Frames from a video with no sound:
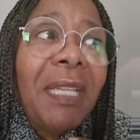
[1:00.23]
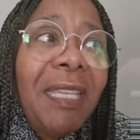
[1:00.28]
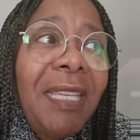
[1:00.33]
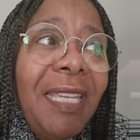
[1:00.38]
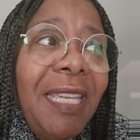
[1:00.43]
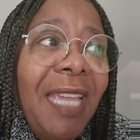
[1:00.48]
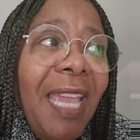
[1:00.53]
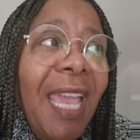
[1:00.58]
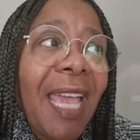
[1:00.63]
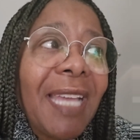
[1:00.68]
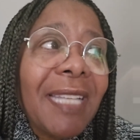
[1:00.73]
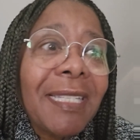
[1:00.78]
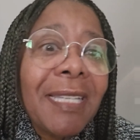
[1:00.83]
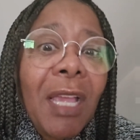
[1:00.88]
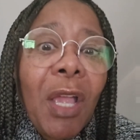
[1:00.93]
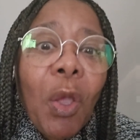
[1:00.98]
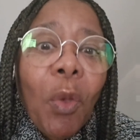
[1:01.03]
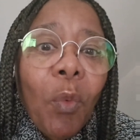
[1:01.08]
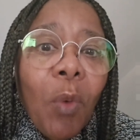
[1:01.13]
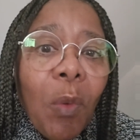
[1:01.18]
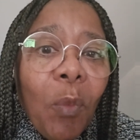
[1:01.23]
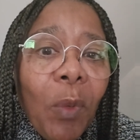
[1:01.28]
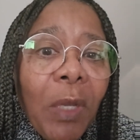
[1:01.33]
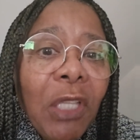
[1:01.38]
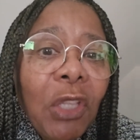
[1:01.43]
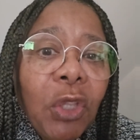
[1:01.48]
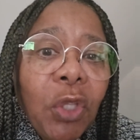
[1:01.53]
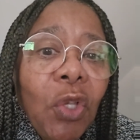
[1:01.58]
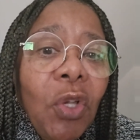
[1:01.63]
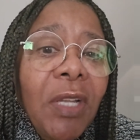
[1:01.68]
yet, when we
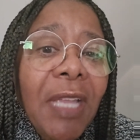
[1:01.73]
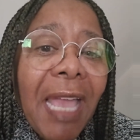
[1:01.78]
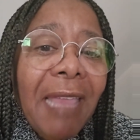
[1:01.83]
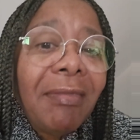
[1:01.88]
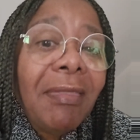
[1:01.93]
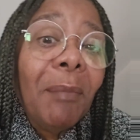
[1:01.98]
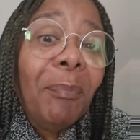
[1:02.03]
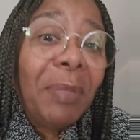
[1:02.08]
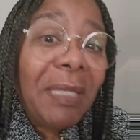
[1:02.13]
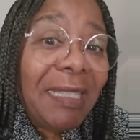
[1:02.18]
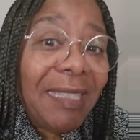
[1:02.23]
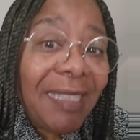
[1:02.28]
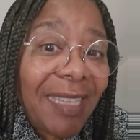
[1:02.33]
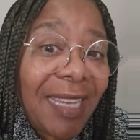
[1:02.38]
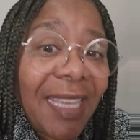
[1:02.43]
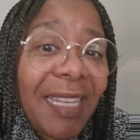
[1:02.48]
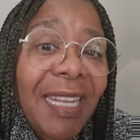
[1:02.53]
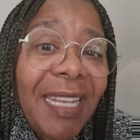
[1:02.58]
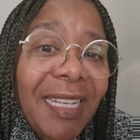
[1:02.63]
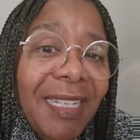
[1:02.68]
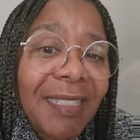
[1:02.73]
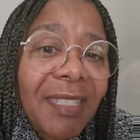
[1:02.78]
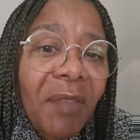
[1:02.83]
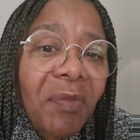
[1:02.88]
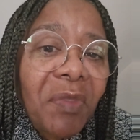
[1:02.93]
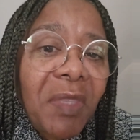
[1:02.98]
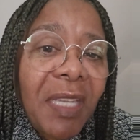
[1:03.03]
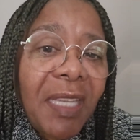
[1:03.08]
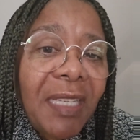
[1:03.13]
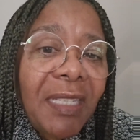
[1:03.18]
look at the beginnings of
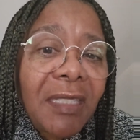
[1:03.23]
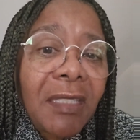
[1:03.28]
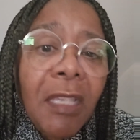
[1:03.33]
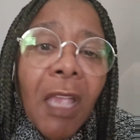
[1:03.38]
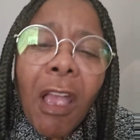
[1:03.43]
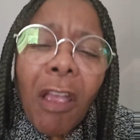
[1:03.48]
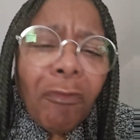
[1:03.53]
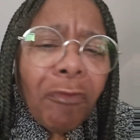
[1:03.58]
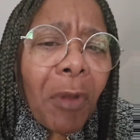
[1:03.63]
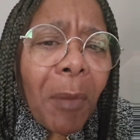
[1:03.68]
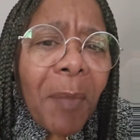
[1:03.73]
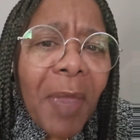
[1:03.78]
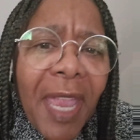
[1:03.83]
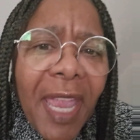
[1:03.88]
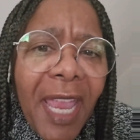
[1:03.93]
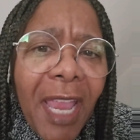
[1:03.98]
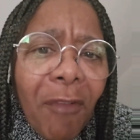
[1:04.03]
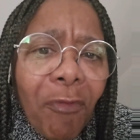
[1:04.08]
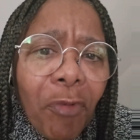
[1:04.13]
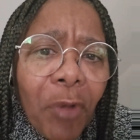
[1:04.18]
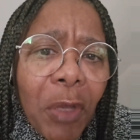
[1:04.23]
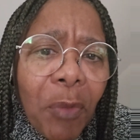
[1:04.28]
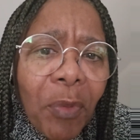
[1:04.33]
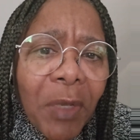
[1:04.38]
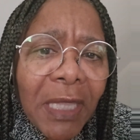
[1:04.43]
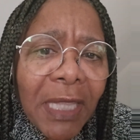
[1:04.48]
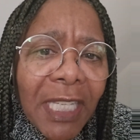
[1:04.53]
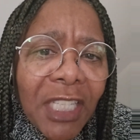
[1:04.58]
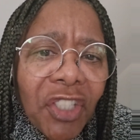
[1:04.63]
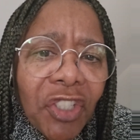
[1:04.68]
things from every
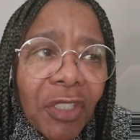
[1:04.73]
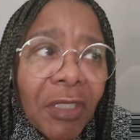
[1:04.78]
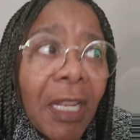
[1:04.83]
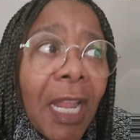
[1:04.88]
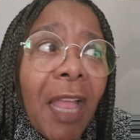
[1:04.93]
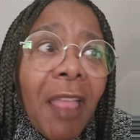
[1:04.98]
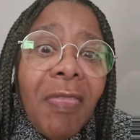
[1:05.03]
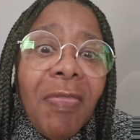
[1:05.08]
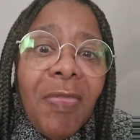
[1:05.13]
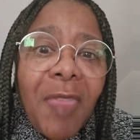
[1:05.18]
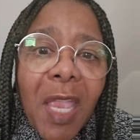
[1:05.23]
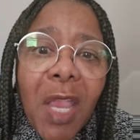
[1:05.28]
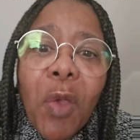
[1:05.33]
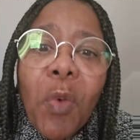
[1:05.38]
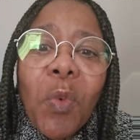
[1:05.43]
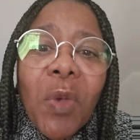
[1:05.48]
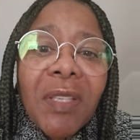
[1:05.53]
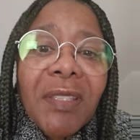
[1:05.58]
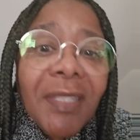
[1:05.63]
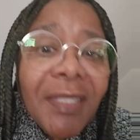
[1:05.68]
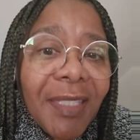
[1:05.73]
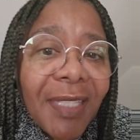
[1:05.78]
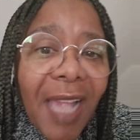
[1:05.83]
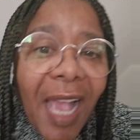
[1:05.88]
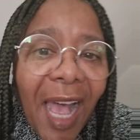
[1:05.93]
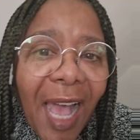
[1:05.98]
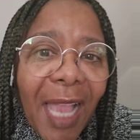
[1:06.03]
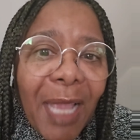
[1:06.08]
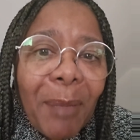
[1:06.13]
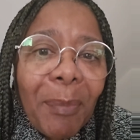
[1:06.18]
religion, there was a
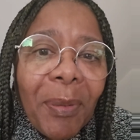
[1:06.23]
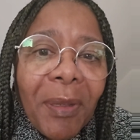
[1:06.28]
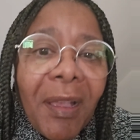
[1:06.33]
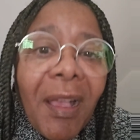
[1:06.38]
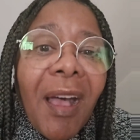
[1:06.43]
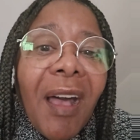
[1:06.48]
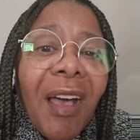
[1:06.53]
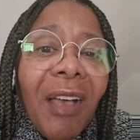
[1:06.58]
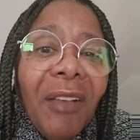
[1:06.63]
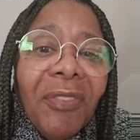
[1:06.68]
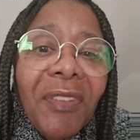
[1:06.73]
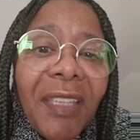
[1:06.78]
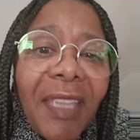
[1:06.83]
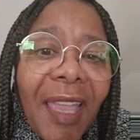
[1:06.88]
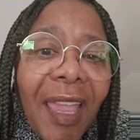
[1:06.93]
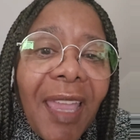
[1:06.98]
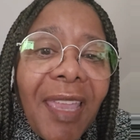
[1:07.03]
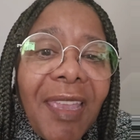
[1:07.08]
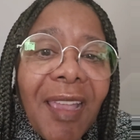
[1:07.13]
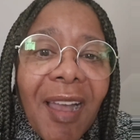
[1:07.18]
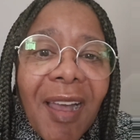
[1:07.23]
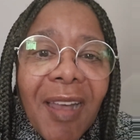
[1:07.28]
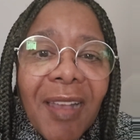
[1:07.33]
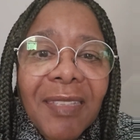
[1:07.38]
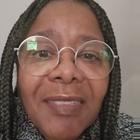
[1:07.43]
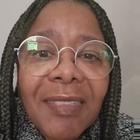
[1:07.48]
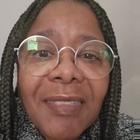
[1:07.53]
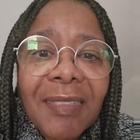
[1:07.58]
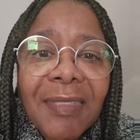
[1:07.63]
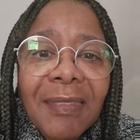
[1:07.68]
type of
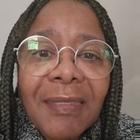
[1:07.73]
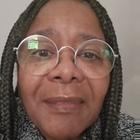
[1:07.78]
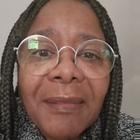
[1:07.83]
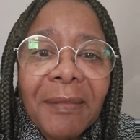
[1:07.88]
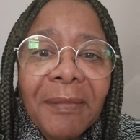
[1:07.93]
chaos.